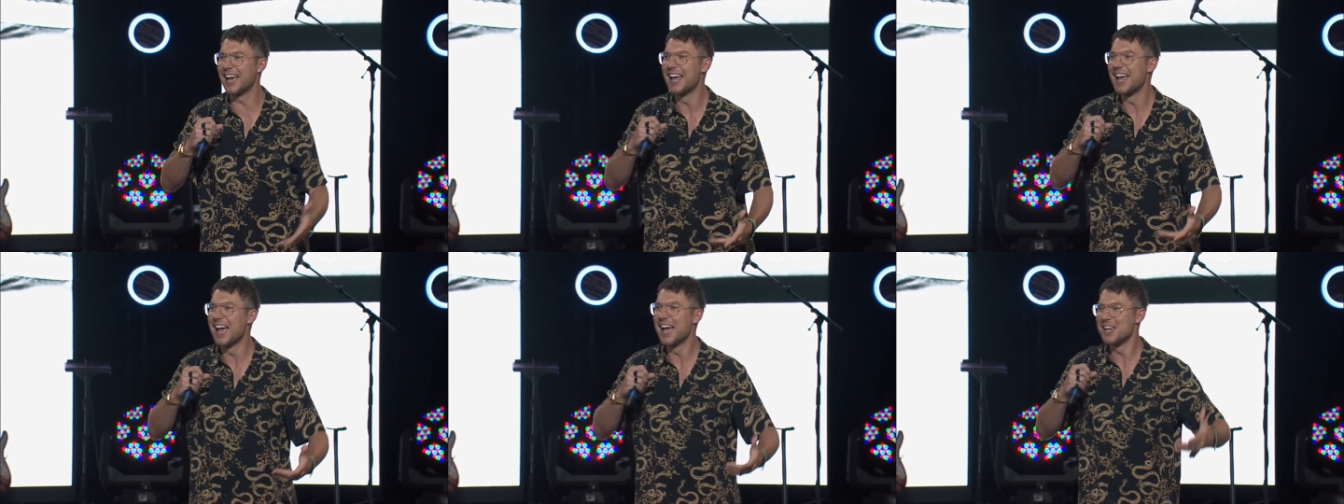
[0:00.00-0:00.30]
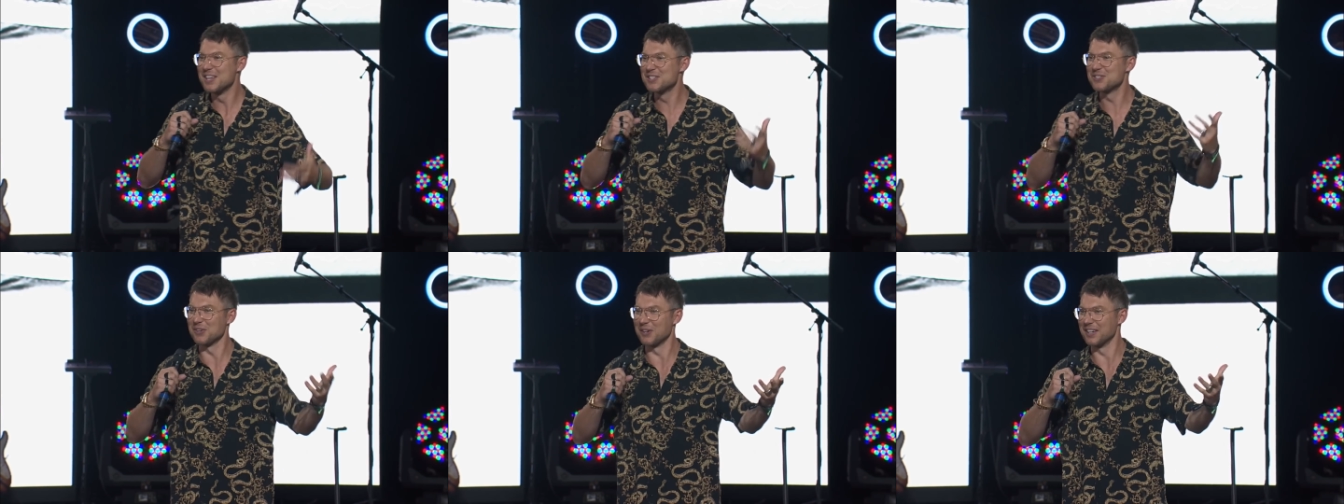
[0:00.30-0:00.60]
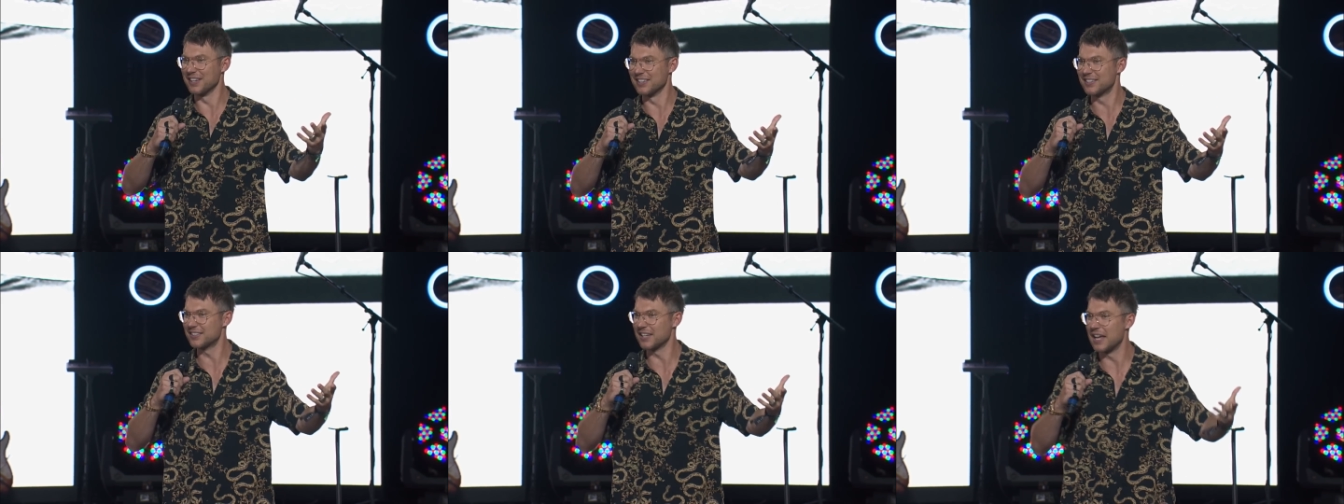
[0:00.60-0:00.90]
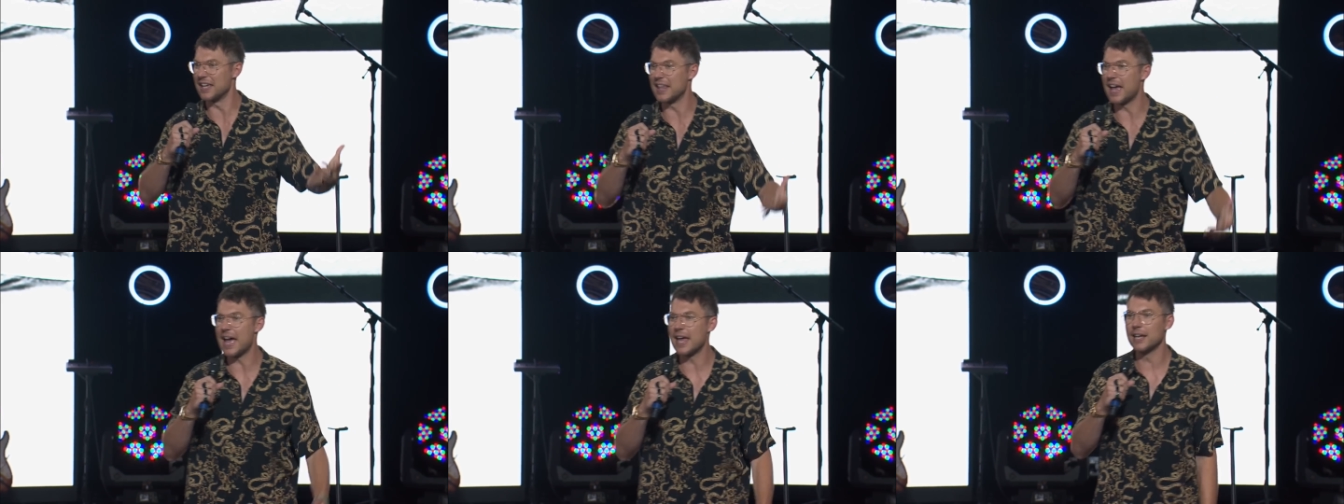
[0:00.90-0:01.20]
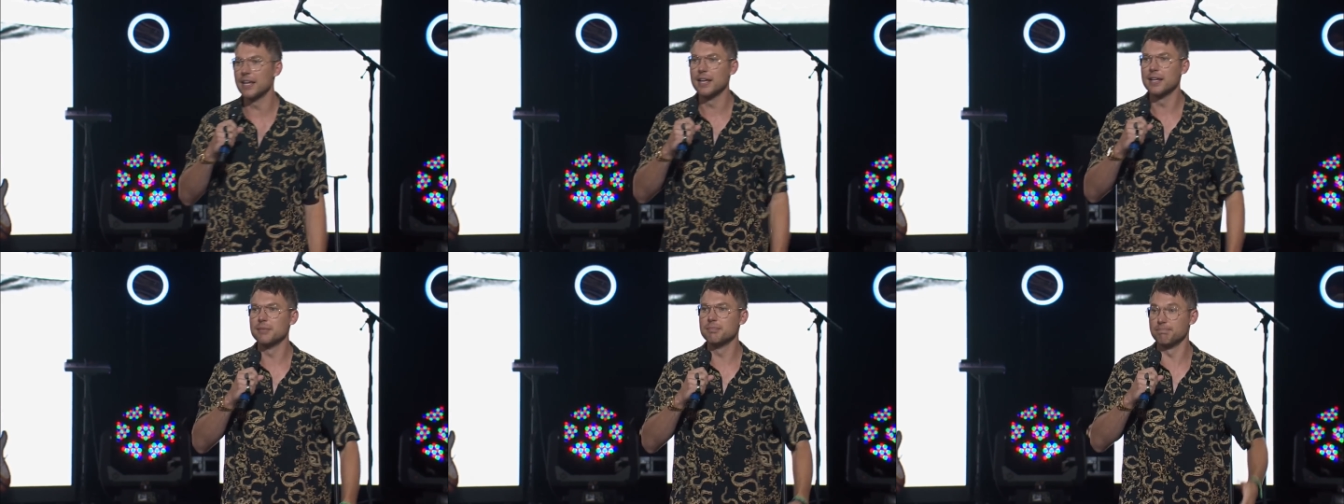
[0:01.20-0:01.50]
just wanted to say
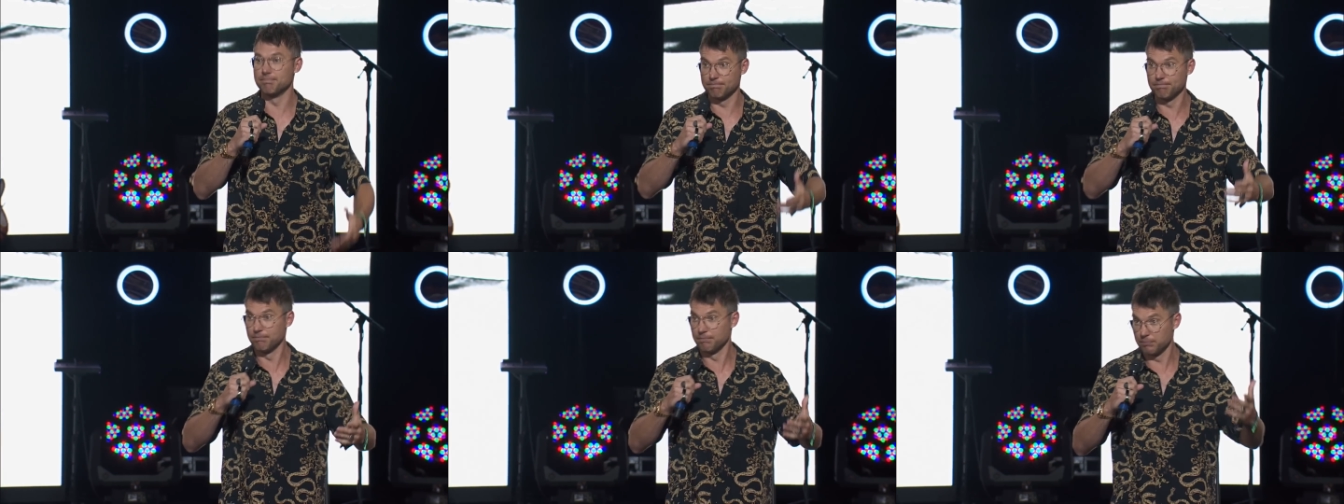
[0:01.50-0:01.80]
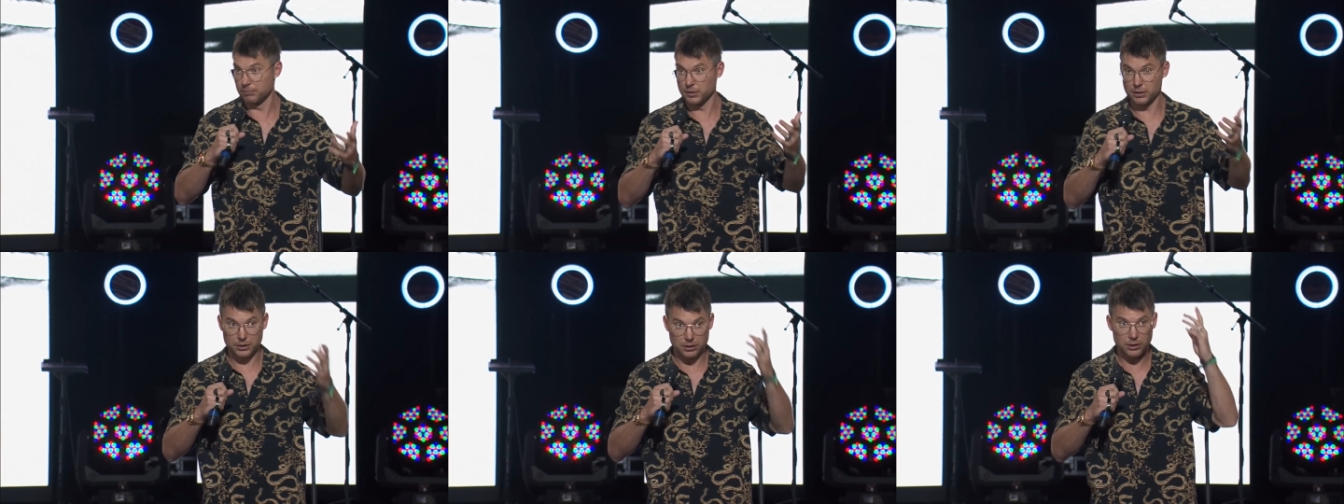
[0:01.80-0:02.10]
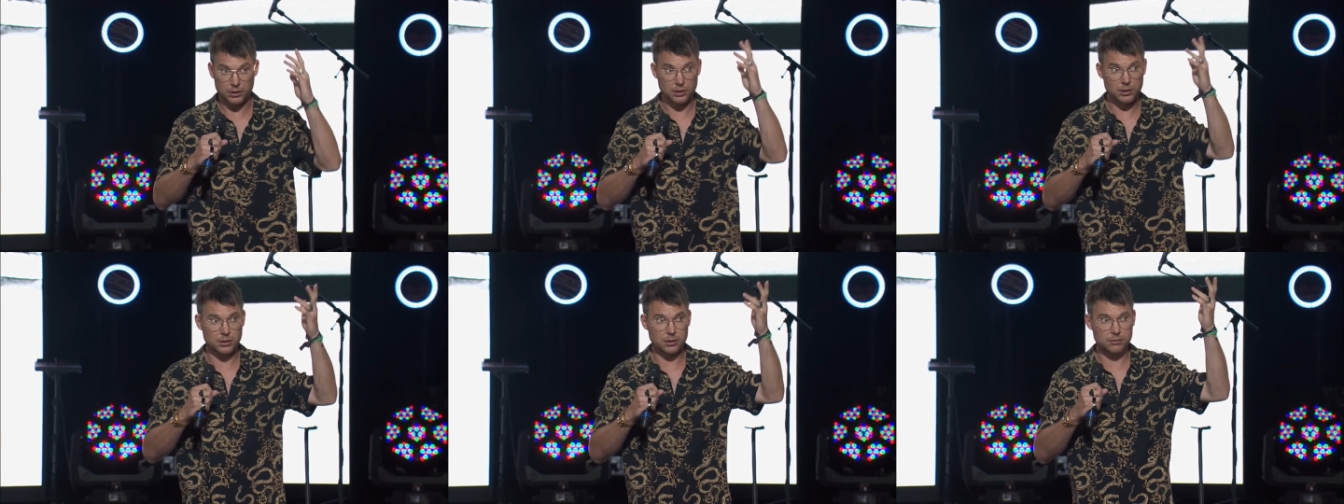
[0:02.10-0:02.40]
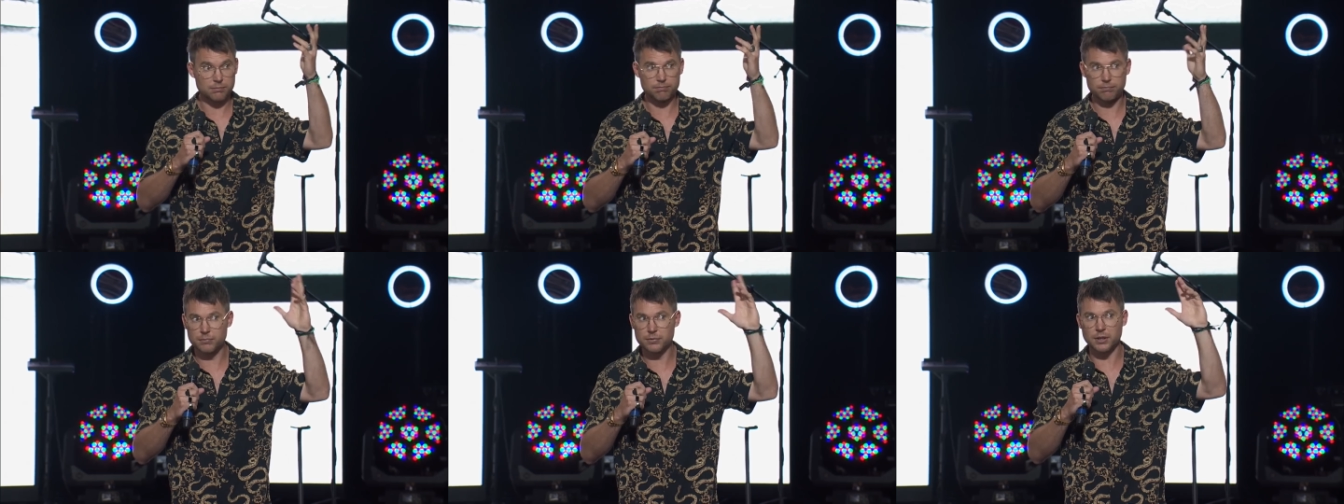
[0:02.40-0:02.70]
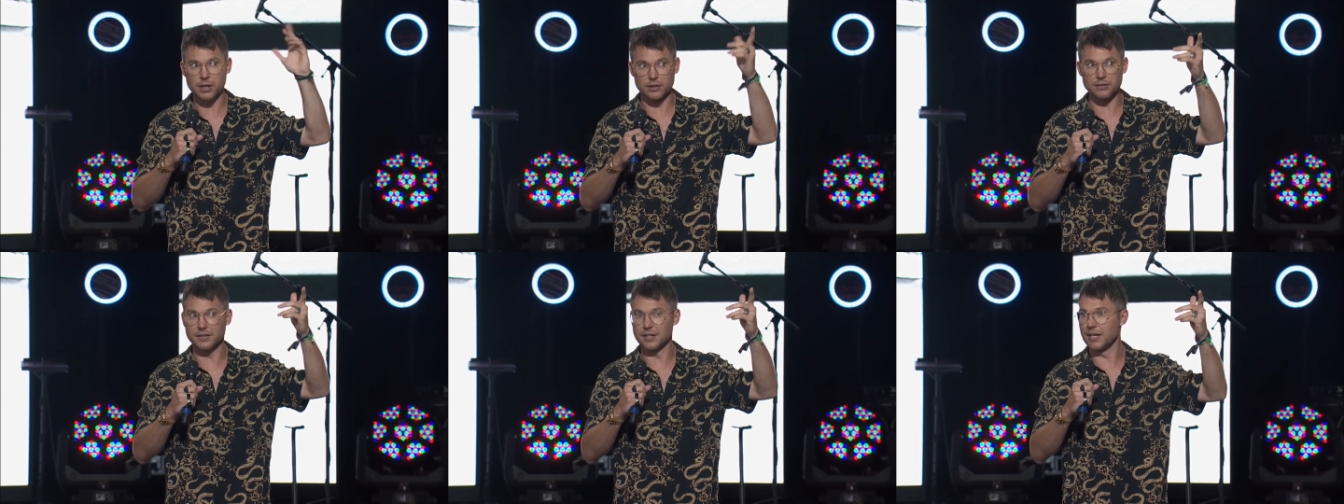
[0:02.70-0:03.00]
that
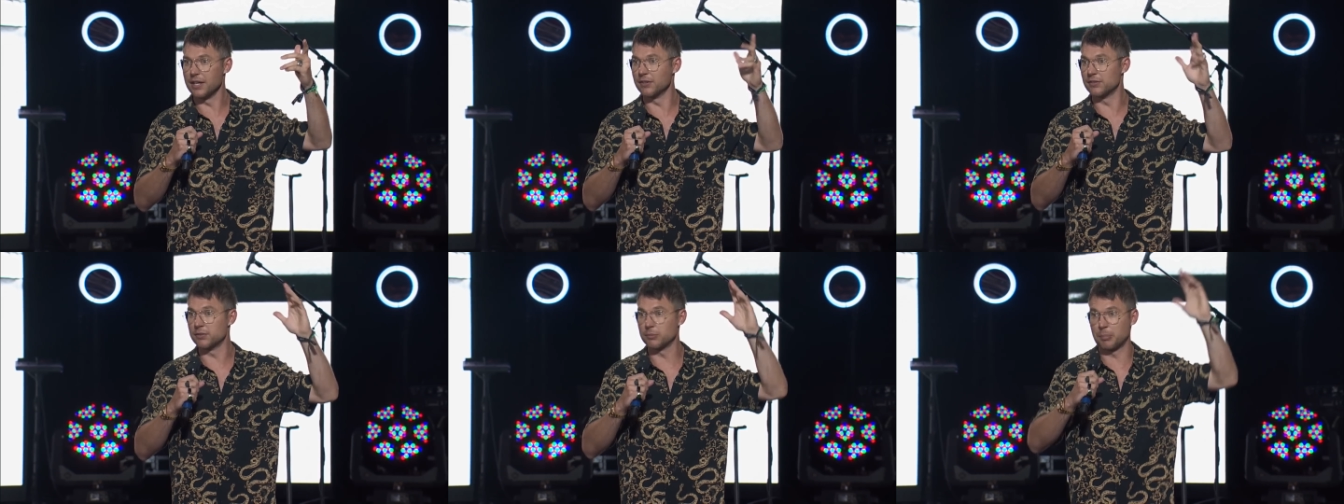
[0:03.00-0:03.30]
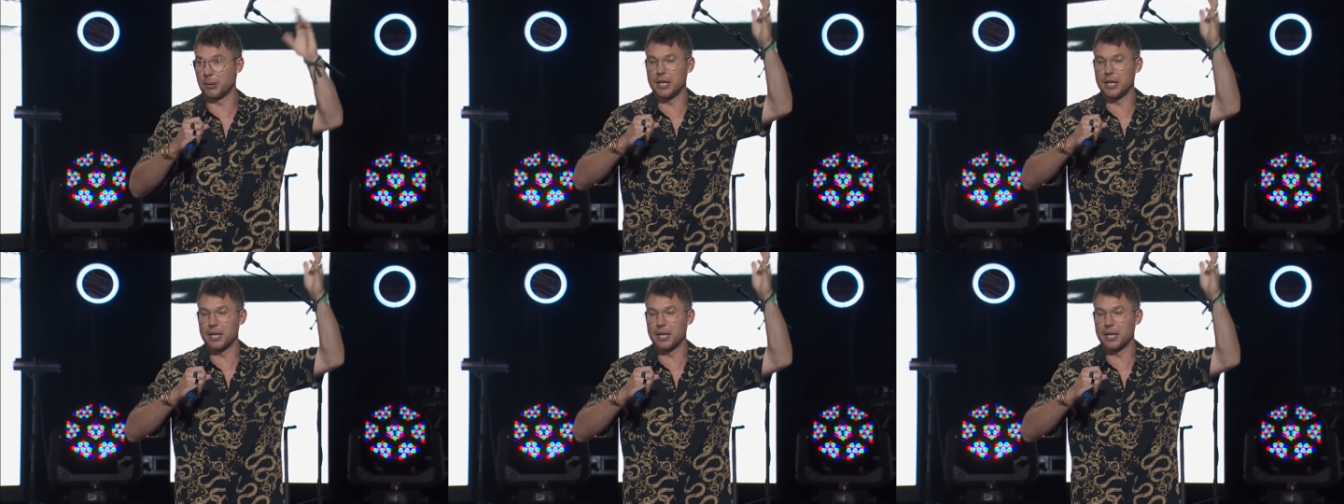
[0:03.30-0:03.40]
because he is.